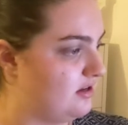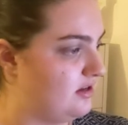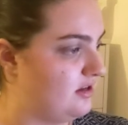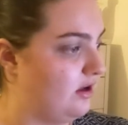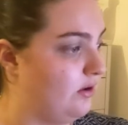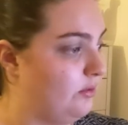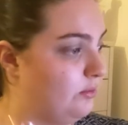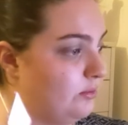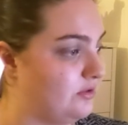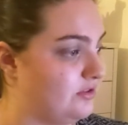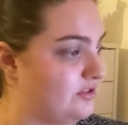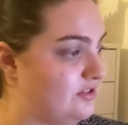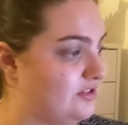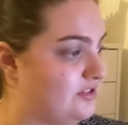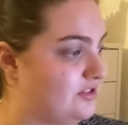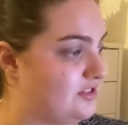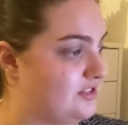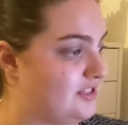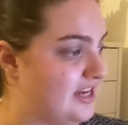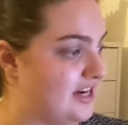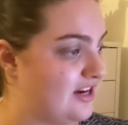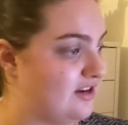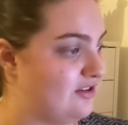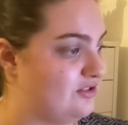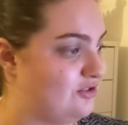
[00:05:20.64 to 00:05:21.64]

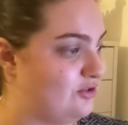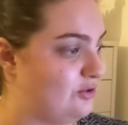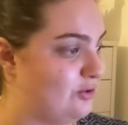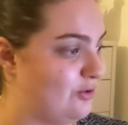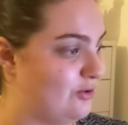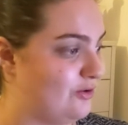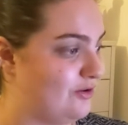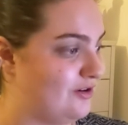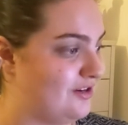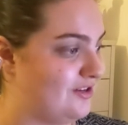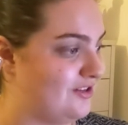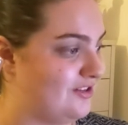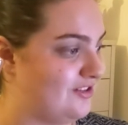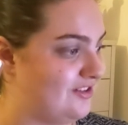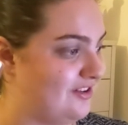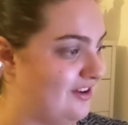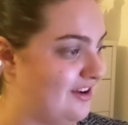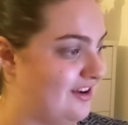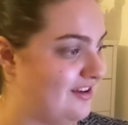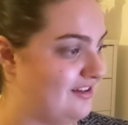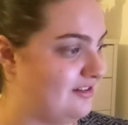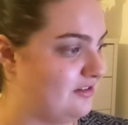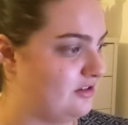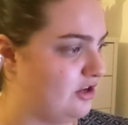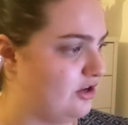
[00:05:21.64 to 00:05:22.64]
Stegosaurus.
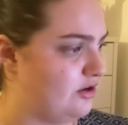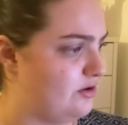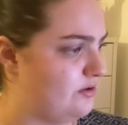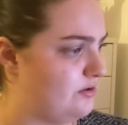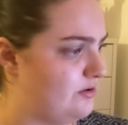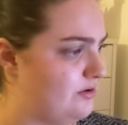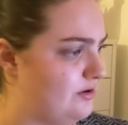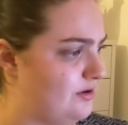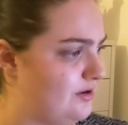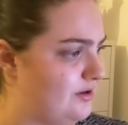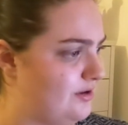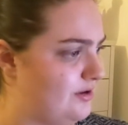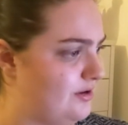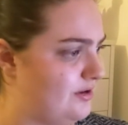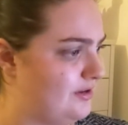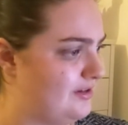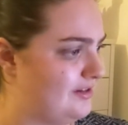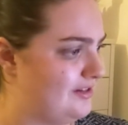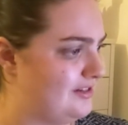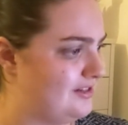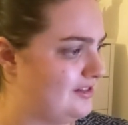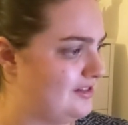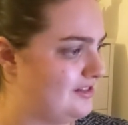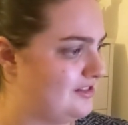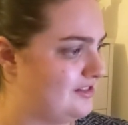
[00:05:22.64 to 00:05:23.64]
It's a
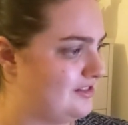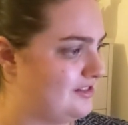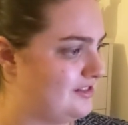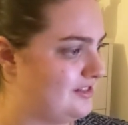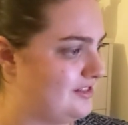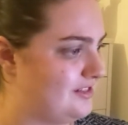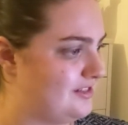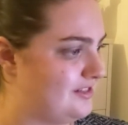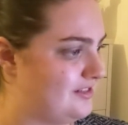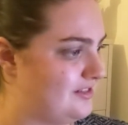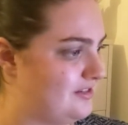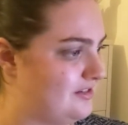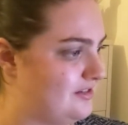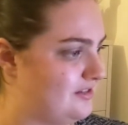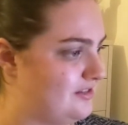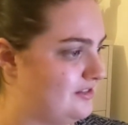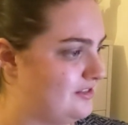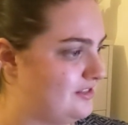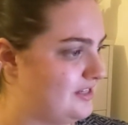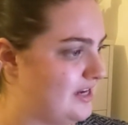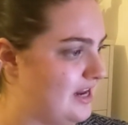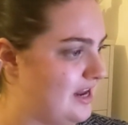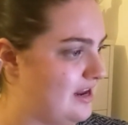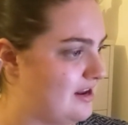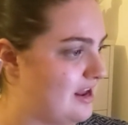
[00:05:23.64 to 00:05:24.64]

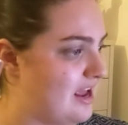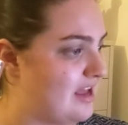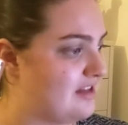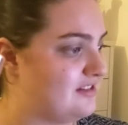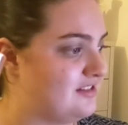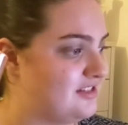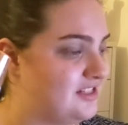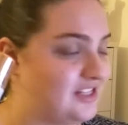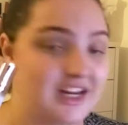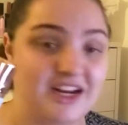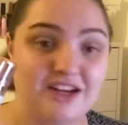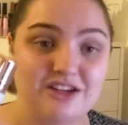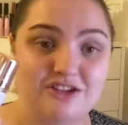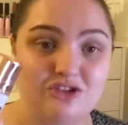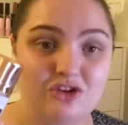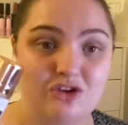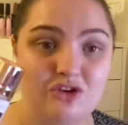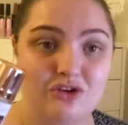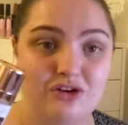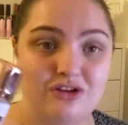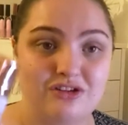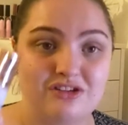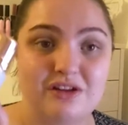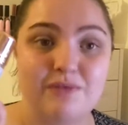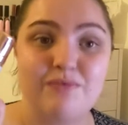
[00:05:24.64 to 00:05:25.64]

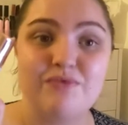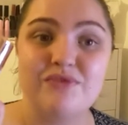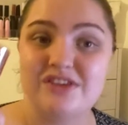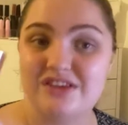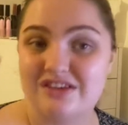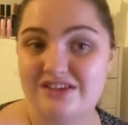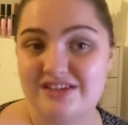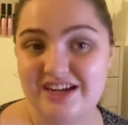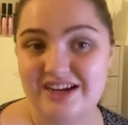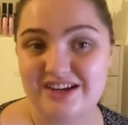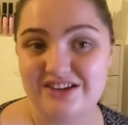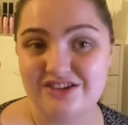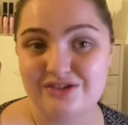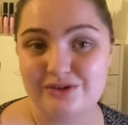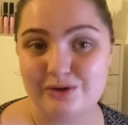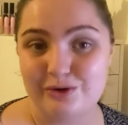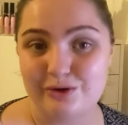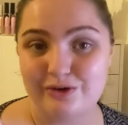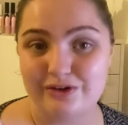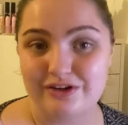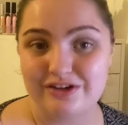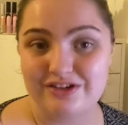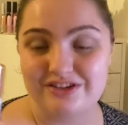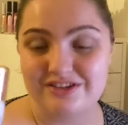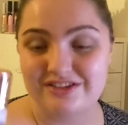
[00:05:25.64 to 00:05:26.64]

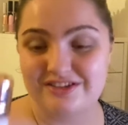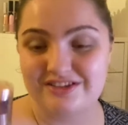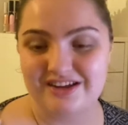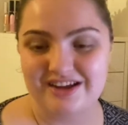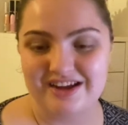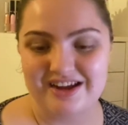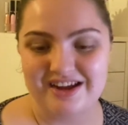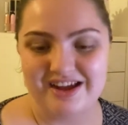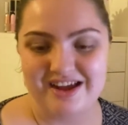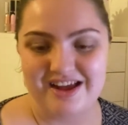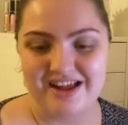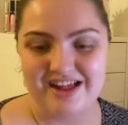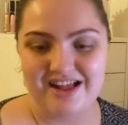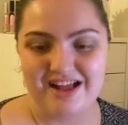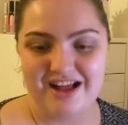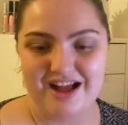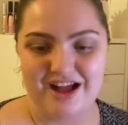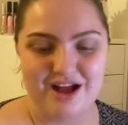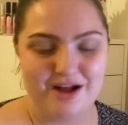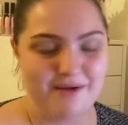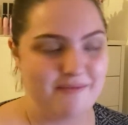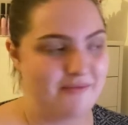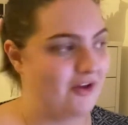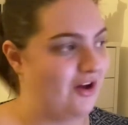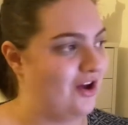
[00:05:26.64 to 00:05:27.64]
Stegosaurus.
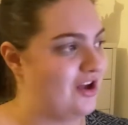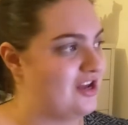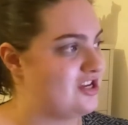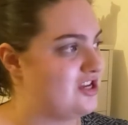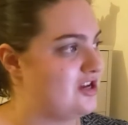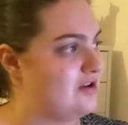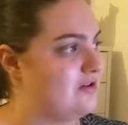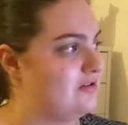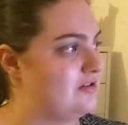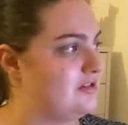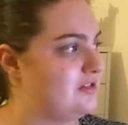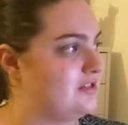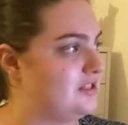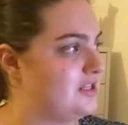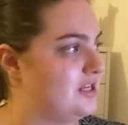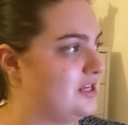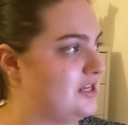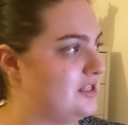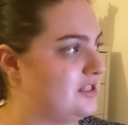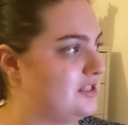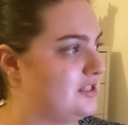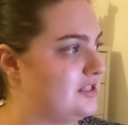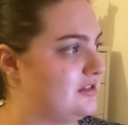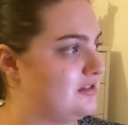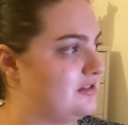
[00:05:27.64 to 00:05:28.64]
I used
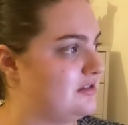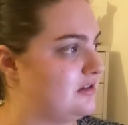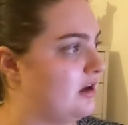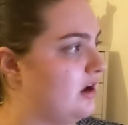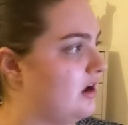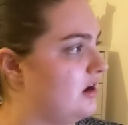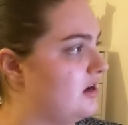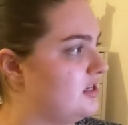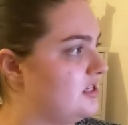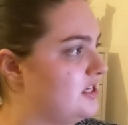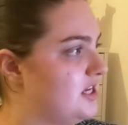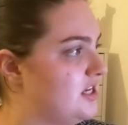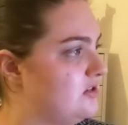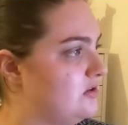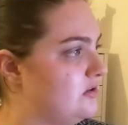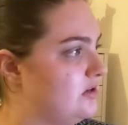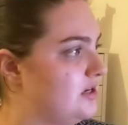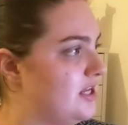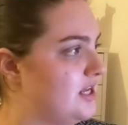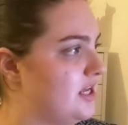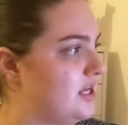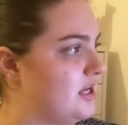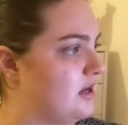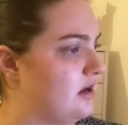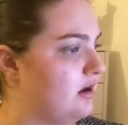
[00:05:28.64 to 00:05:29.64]
this, it says on
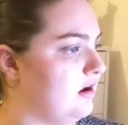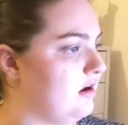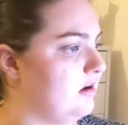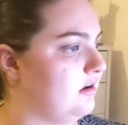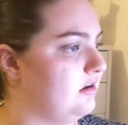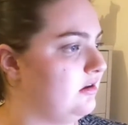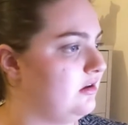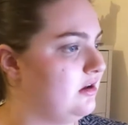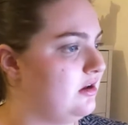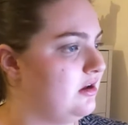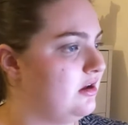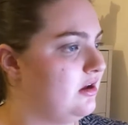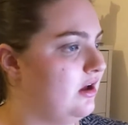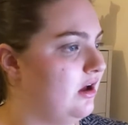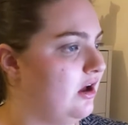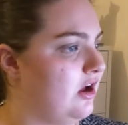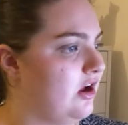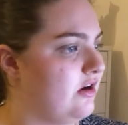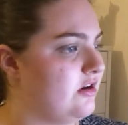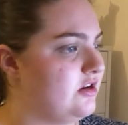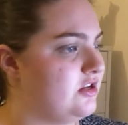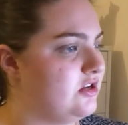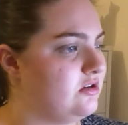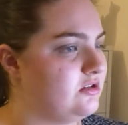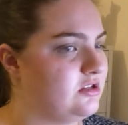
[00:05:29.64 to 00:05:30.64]
here, I
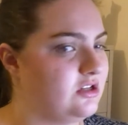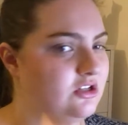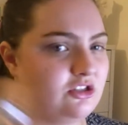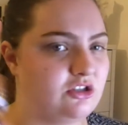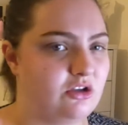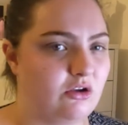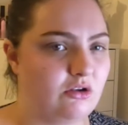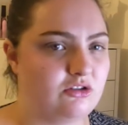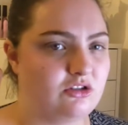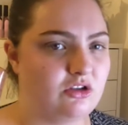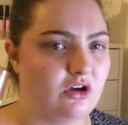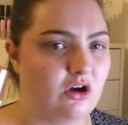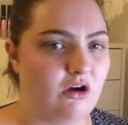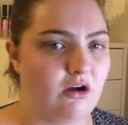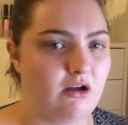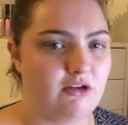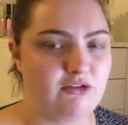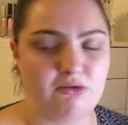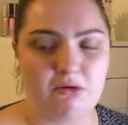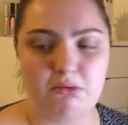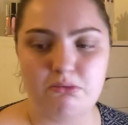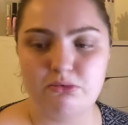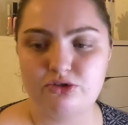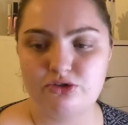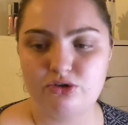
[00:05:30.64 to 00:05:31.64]
only used it 2 times,
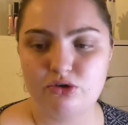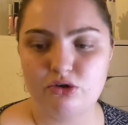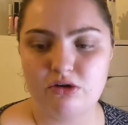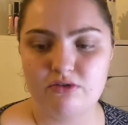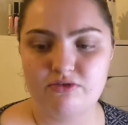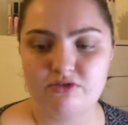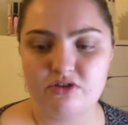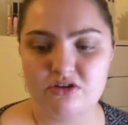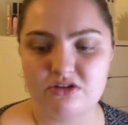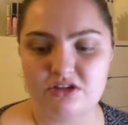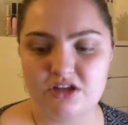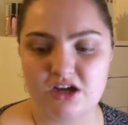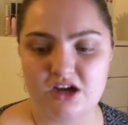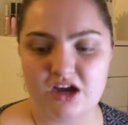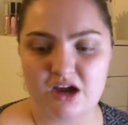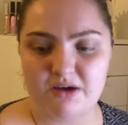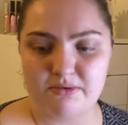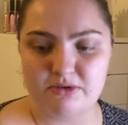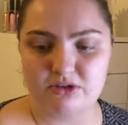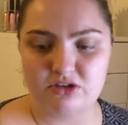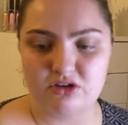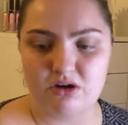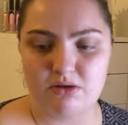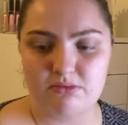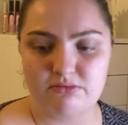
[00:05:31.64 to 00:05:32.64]
but I'm sure I've used it a
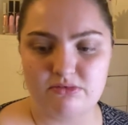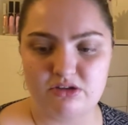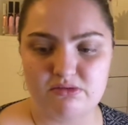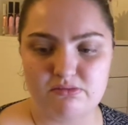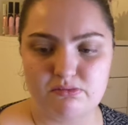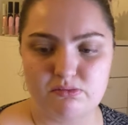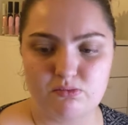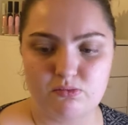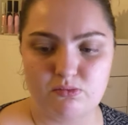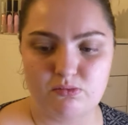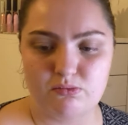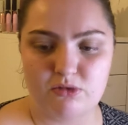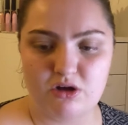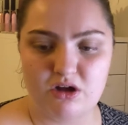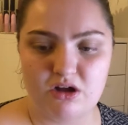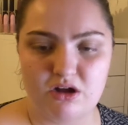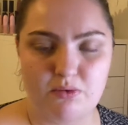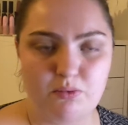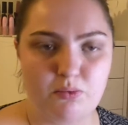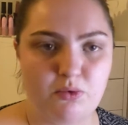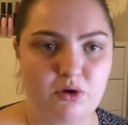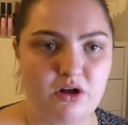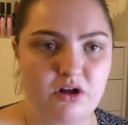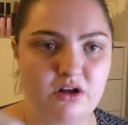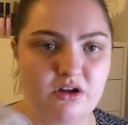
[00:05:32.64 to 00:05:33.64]
couple of times at
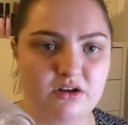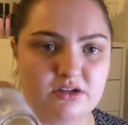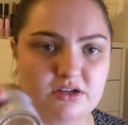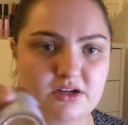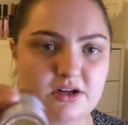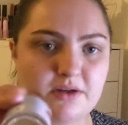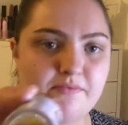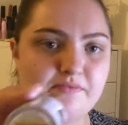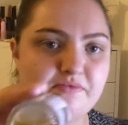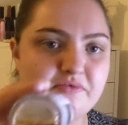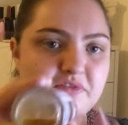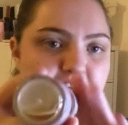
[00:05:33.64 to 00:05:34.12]
work.